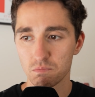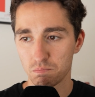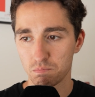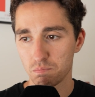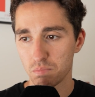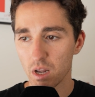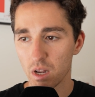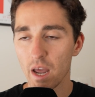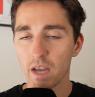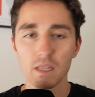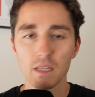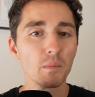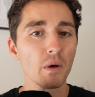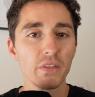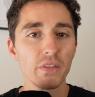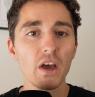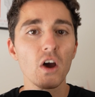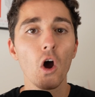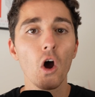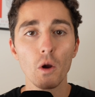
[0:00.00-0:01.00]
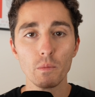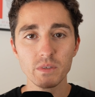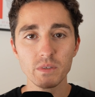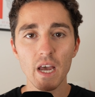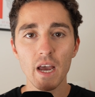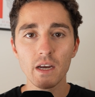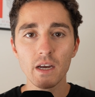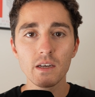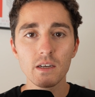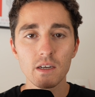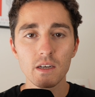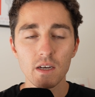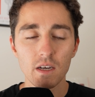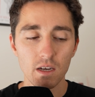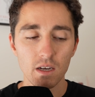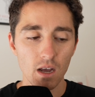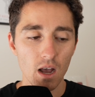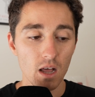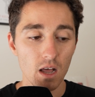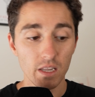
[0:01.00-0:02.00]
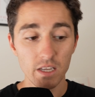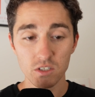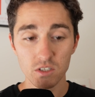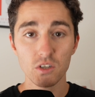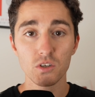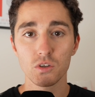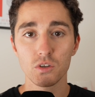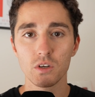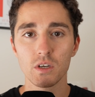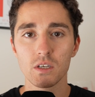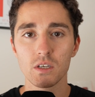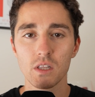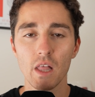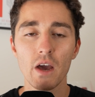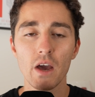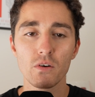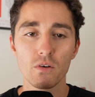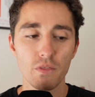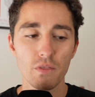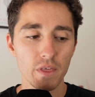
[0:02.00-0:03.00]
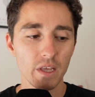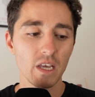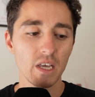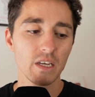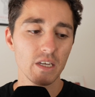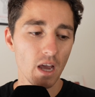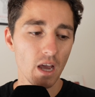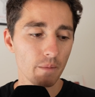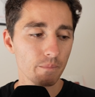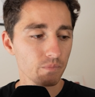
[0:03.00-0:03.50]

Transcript: playing them on their home deck less than 2 years later and thinking,